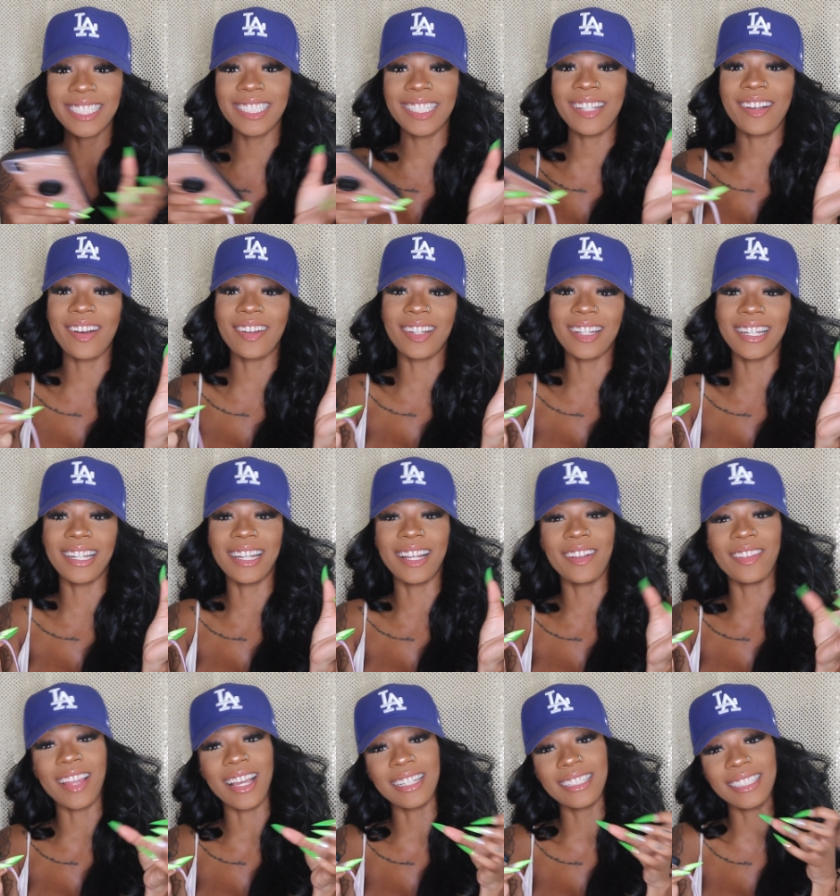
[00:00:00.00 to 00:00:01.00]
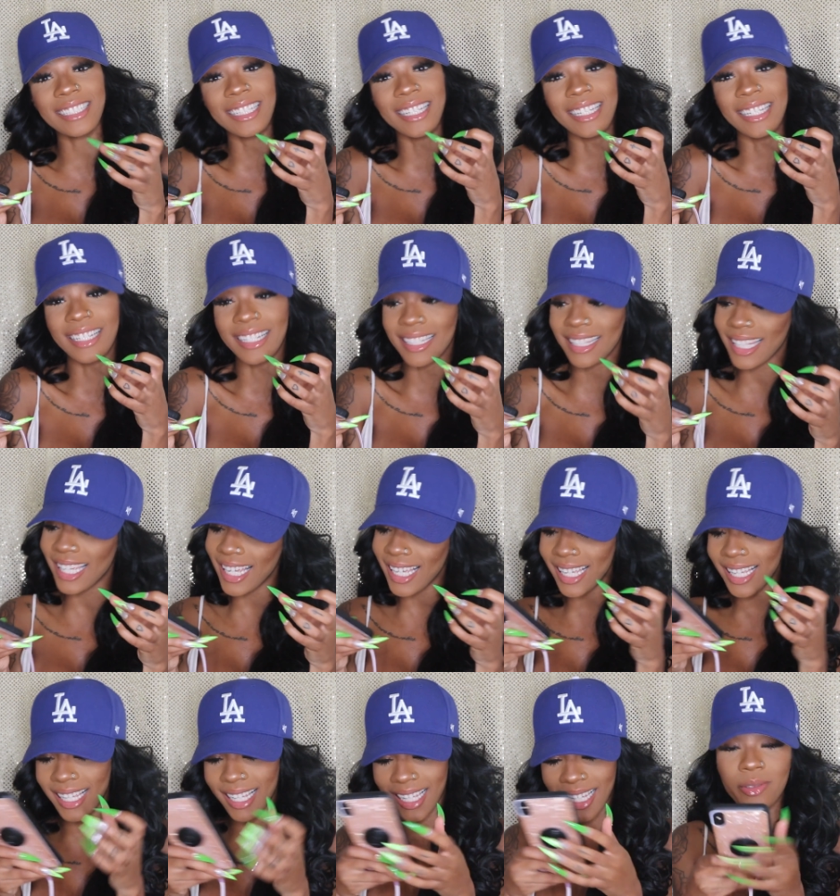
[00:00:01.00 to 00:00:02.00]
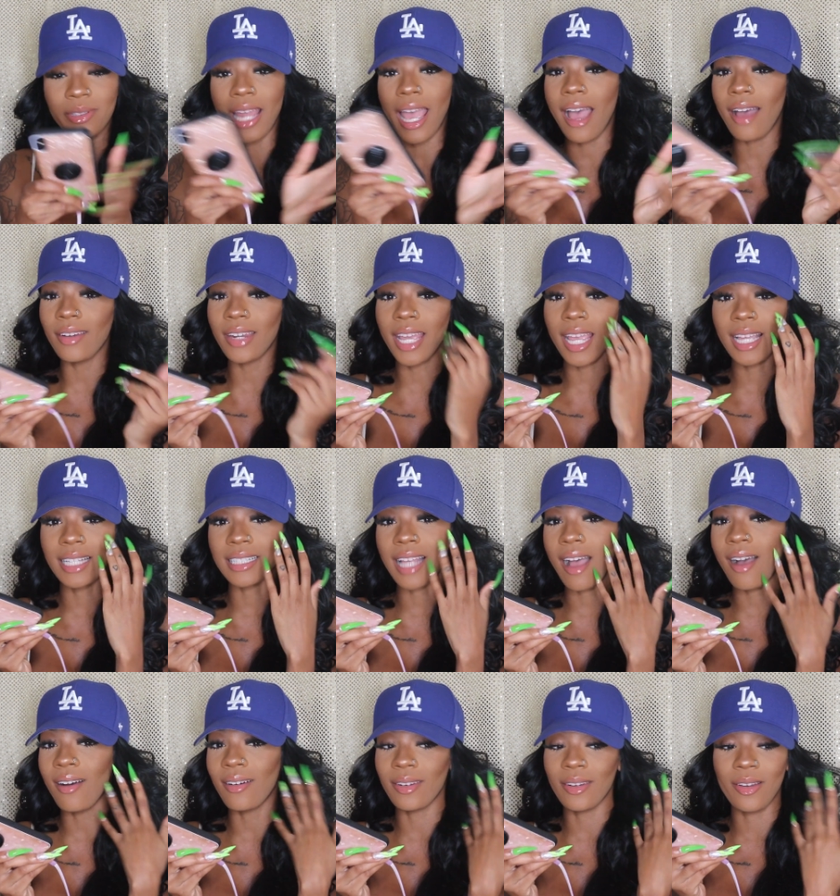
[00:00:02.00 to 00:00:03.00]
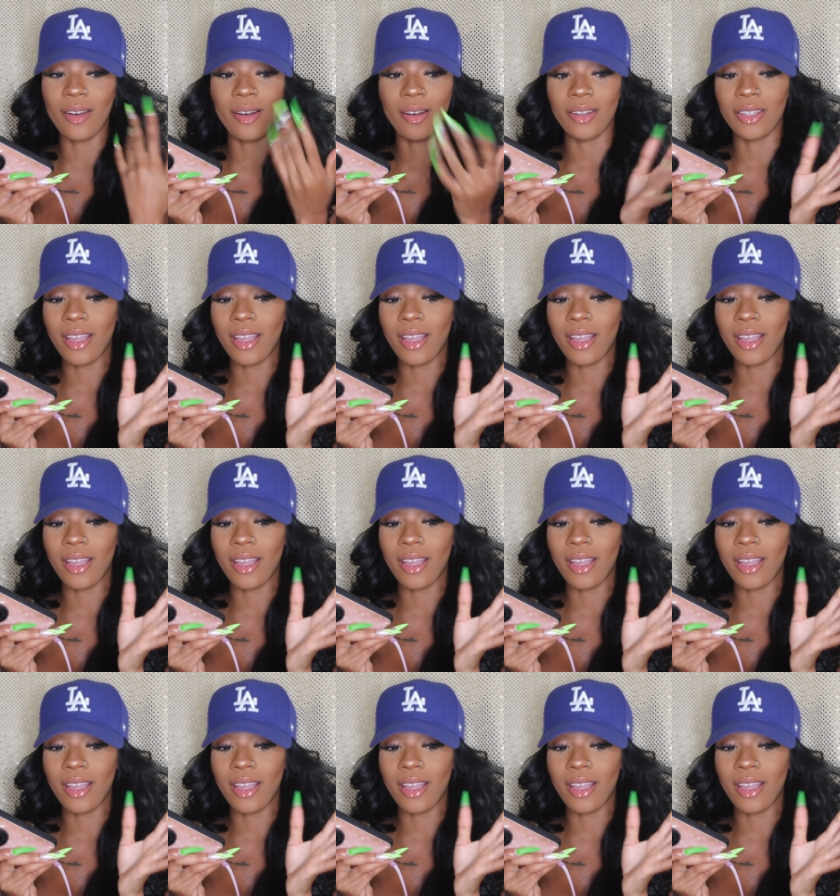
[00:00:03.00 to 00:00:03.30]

She holding it up like she in the club. Nowadays, I don't know.